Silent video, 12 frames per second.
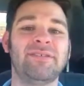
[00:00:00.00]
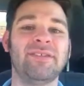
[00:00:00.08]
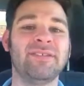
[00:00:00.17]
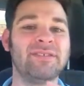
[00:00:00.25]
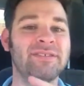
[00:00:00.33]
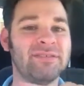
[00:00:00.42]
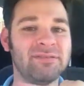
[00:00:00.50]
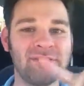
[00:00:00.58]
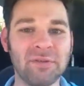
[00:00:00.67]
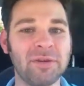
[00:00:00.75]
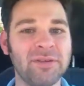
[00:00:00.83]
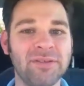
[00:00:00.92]
Just
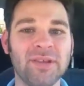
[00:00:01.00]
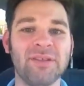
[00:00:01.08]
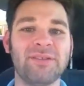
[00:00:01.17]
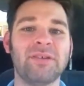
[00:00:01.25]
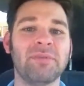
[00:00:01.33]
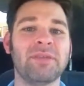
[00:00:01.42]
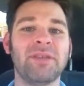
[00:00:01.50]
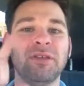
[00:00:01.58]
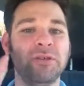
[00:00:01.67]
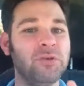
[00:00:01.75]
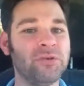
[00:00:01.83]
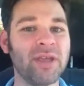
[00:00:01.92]
somebody says something
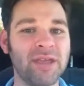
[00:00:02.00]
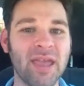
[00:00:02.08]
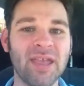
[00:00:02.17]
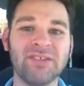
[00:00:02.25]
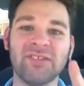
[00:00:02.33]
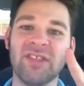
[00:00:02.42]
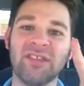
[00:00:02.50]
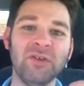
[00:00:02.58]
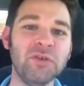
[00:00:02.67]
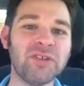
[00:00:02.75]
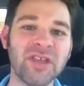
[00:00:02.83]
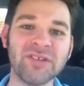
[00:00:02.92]
and you say yes, and then
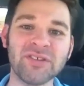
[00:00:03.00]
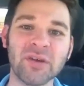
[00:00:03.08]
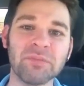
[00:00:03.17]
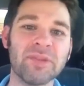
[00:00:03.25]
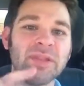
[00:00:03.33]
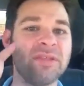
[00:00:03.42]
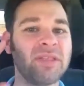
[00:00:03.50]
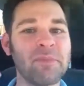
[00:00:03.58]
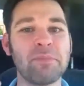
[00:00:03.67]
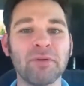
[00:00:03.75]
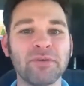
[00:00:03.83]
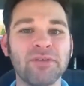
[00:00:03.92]
you say something and that
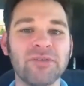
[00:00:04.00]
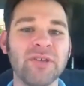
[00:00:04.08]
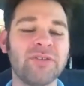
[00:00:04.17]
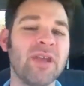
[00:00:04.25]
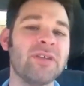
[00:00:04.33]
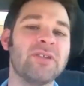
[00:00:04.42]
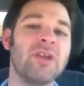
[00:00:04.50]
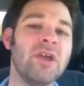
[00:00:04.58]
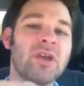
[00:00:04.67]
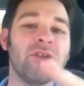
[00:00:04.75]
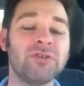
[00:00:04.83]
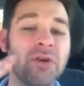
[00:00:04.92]
person says yes.
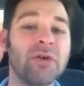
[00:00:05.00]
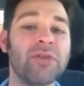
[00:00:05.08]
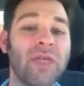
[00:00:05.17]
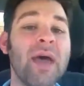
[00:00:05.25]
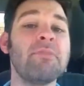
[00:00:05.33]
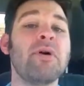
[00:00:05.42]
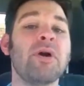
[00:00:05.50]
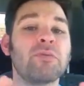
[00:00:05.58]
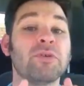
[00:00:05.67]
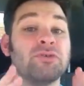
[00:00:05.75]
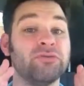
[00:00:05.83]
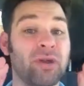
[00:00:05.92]
So that part
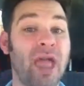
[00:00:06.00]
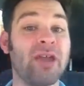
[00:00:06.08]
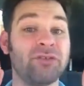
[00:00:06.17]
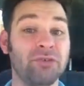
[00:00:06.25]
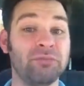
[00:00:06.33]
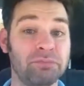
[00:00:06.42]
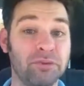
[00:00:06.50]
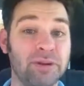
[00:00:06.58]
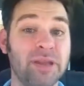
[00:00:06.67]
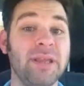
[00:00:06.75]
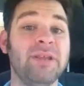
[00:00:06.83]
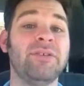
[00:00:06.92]
was actually pretty
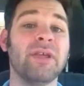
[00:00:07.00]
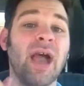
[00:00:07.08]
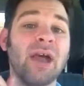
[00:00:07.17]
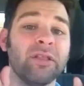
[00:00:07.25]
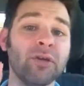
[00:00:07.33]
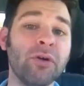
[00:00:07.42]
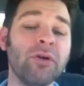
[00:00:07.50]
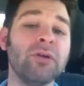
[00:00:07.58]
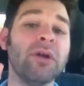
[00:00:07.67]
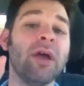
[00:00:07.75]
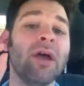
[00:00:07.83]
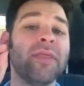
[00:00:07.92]
easy. I
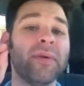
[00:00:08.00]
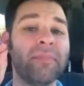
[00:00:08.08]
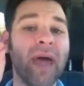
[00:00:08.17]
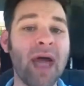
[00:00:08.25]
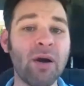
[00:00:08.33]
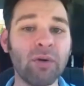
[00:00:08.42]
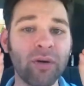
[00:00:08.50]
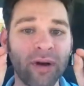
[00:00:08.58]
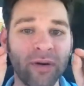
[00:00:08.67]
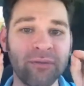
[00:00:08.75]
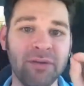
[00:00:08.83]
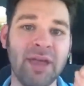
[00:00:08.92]
learned the power
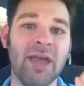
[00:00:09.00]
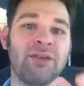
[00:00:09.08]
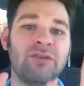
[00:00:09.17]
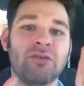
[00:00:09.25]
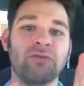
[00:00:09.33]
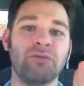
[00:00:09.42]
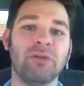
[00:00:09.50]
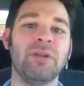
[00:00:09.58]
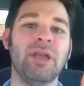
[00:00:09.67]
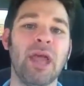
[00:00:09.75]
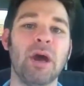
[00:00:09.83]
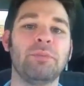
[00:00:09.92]
of yes
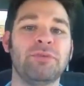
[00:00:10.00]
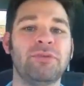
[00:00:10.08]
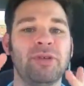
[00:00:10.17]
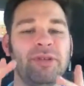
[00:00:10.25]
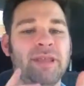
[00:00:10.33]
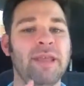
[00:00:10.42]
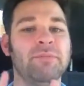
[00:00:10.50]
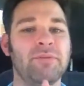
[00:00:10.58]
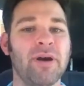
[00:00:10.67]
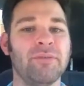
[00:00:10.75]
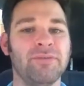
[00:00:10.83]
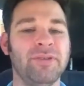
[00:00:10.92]
really helps at
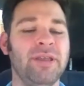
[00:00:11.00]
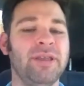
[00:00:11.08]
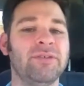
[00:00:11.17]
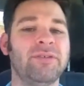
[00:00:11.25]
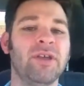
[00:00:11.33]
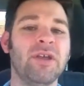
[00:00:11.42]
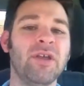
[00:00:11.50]
improv scenes.